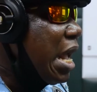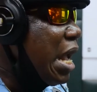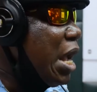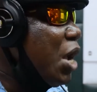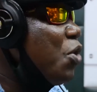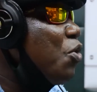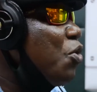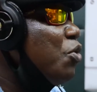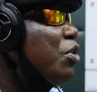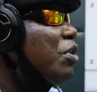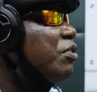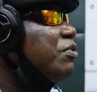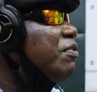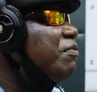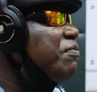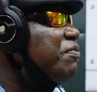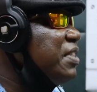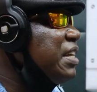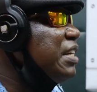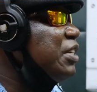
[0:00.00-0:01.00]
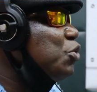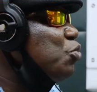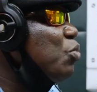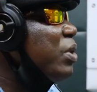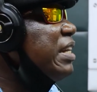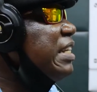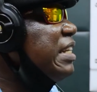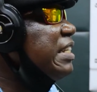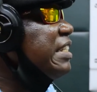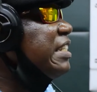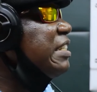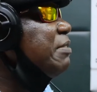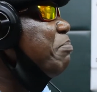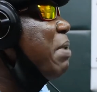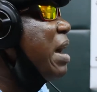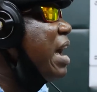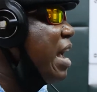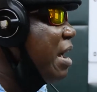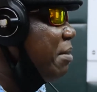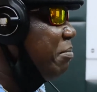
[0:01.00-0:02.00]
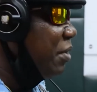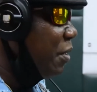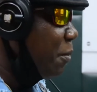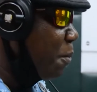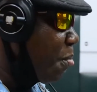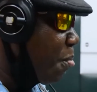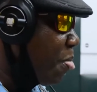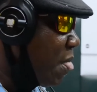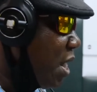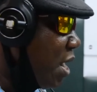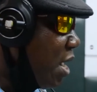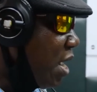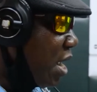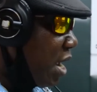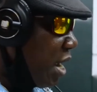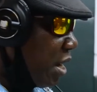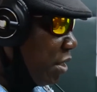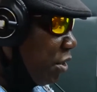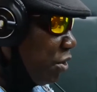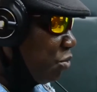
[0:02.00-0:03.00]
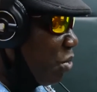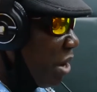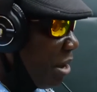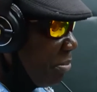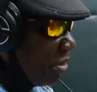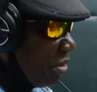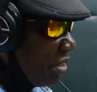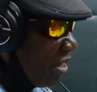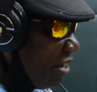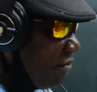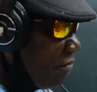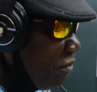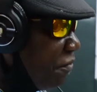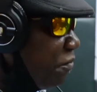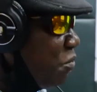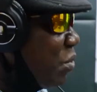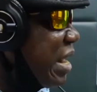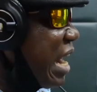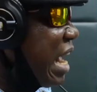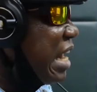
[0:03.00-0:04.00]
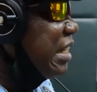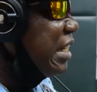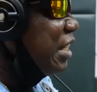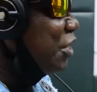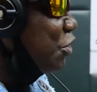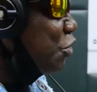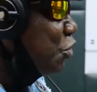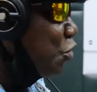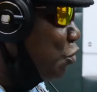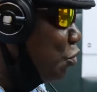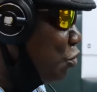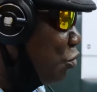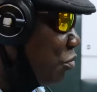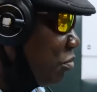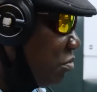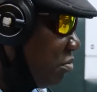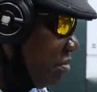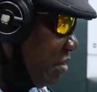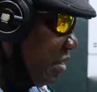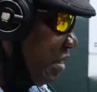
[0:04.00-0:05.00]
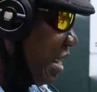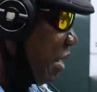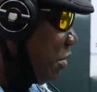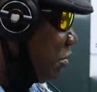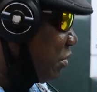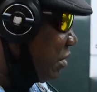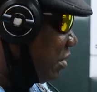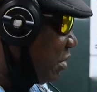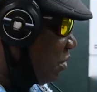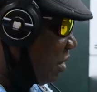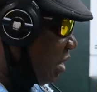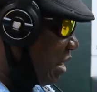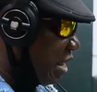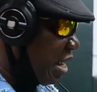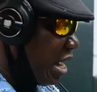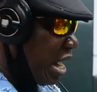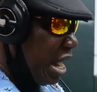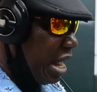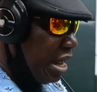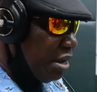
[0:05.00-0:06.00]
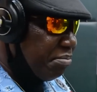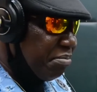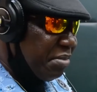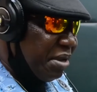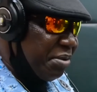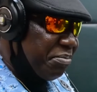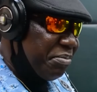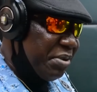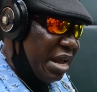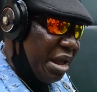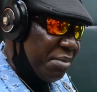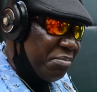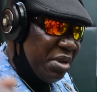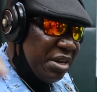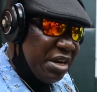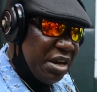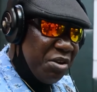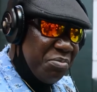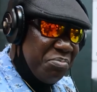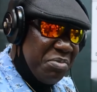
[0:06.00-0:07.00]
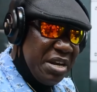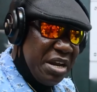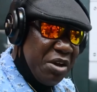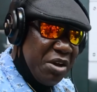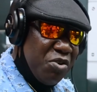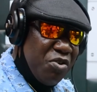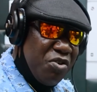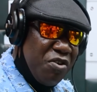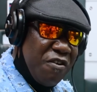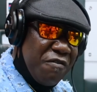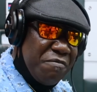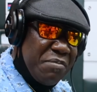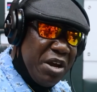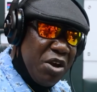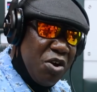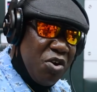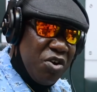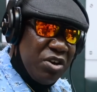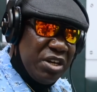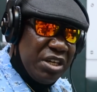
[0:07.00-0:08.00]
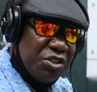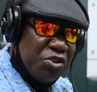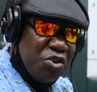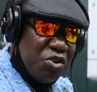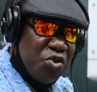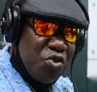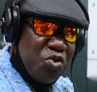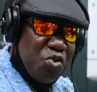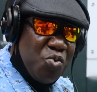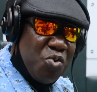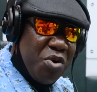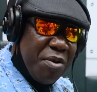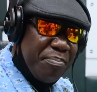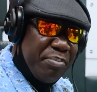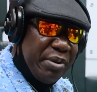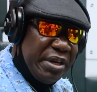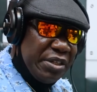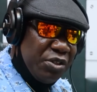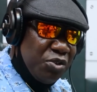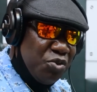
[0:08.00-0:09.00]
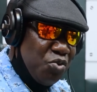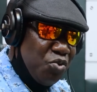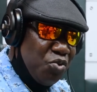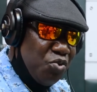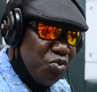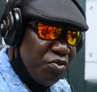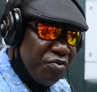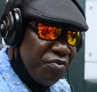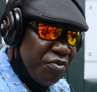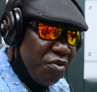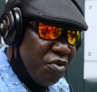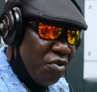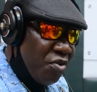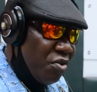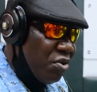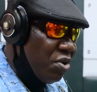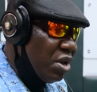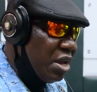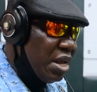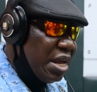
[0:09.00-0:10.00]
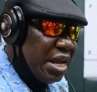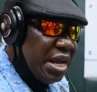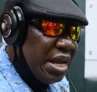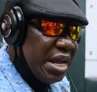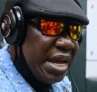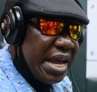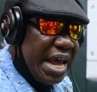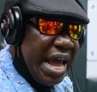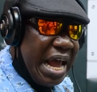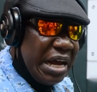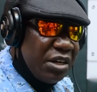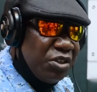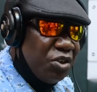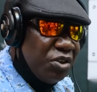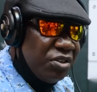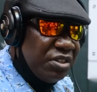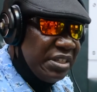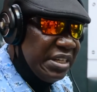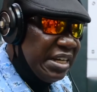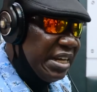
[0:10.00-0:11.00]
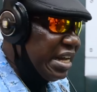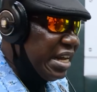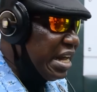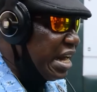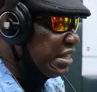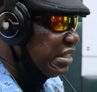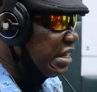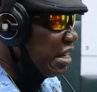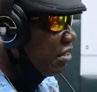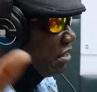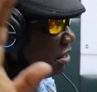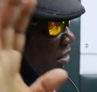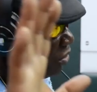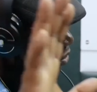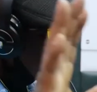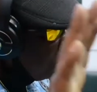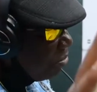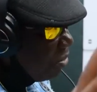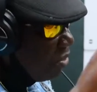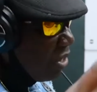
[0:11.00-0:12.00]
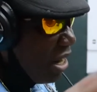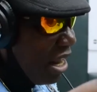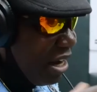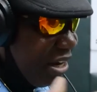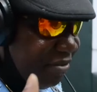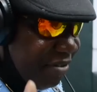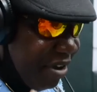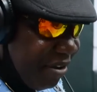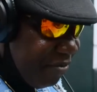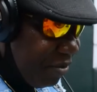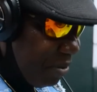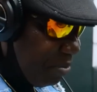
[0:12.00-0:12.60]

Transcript: a whole lot of things when inspire me. When they say, even when I did school, they go say, okay, maybe I mean a go government college or go one place, go look for actors, singers. I say, no, not leave them